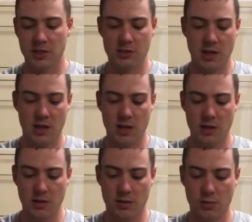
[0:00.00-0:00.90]
a
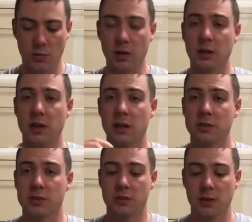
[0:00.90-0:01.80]
really
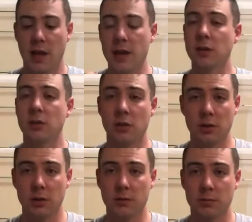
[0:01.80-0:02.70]
nice handle
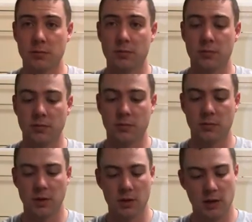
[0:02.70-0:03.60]
on it,
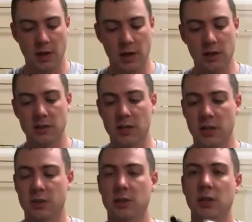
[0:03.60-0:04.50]
and it's
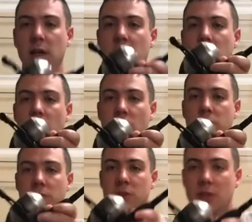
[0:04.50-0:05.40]
actually a
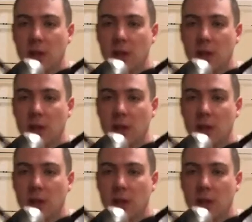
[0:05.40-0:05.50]
larger style